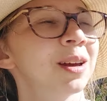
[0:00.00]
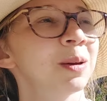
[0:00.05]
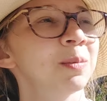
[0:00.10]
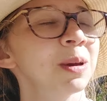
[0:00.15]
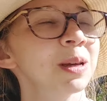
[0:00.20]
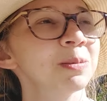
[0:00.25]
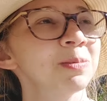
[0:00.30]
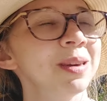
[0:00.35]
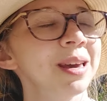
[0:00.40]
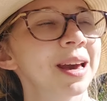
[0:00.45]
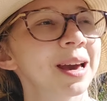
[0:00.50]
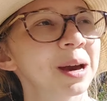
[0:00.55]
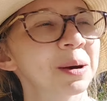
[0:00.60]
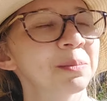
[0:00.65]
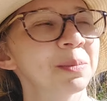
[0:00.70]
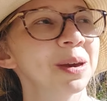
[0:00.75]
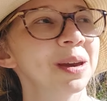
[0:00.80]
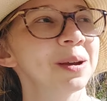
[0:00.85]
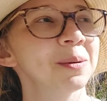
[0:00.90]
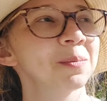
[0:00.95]
makes me
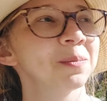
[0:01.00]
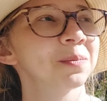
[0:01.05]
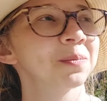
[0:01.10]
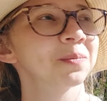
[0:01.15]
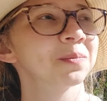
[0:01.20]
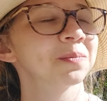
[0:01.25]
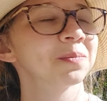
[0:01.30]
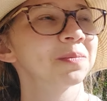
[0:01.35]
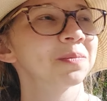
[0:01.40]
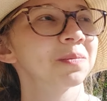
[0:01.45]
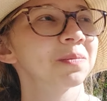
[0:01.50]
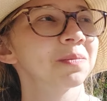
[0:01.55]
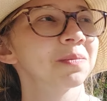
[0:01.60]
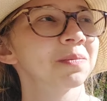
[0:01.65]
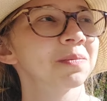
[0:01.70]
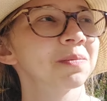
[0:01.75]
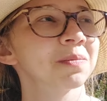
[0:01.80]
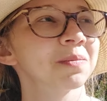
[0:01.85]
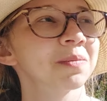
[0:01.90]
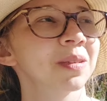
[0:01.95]
happy.
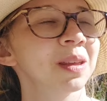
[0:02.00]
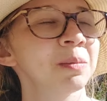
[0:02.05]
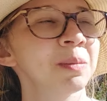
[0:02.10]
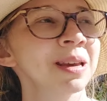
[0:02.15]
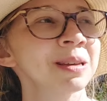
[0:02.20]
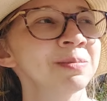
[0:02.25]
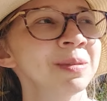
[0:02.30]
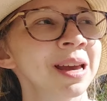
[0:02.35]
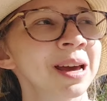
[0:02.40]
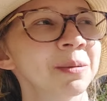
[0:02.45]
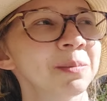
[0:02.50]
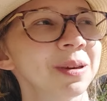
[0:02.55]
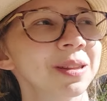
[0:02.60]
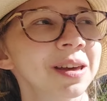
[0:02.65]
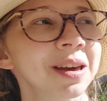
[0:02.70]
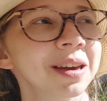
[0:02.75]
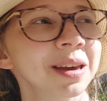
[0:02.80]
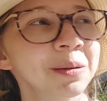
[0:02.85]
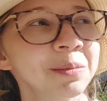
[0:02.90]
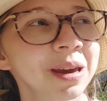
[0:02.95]
It makes me happy
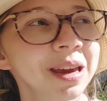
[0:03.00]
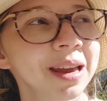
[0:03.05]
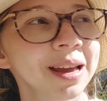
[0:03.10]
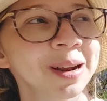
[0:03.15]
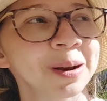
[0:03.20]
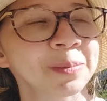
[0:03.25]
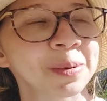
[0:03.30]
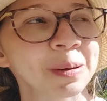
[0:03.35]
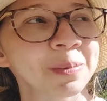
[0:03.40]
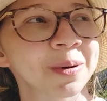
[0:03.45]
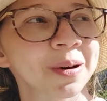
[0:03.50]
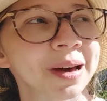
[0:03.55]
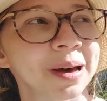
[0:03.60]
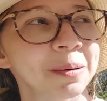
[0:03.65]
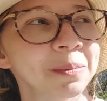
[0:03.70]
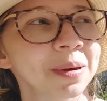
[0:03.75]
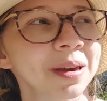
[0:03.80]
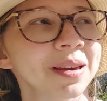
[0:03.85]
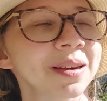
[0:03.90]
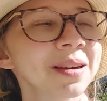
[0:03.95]
that I can make other people
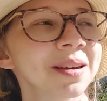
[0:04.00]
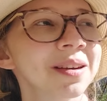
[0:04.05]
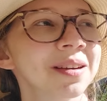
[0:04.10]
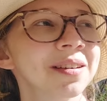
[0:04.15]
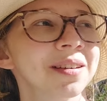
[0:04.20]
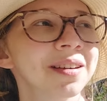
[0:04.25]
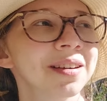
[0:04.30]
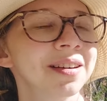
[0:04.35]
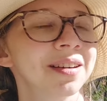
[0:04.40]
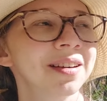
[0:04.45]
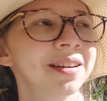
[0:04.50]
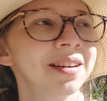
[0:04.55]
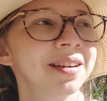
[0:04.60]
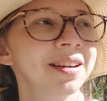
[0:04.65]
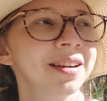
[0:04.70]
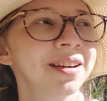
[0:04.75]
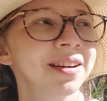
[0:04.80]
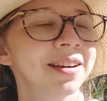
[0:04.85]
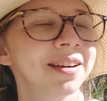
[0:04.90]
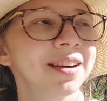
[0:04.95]
happy.
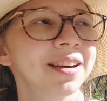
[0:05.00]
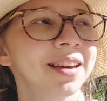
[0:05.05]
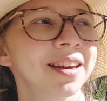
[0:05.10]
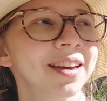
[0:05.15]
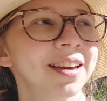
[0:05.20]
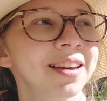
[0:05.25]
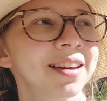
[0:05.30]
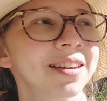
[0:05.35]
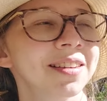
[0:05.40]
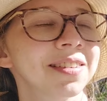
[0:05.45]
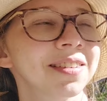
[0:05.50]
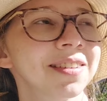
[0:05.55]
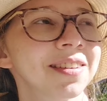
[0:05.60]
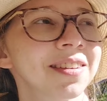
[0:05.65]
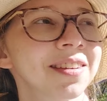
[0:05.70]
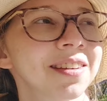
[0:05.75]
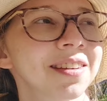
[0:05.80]
And